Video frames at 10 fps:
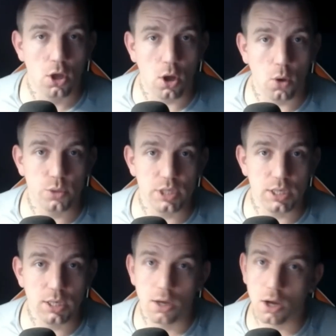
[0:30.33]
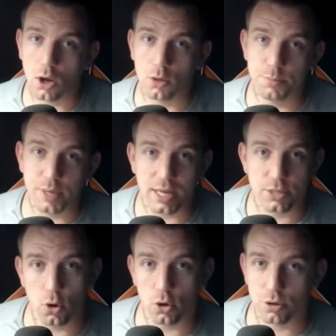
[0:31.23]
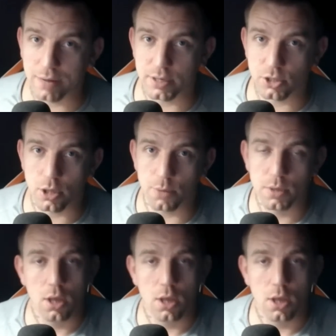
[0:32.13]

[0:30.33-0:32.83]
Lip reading: only on PS4 graphics though.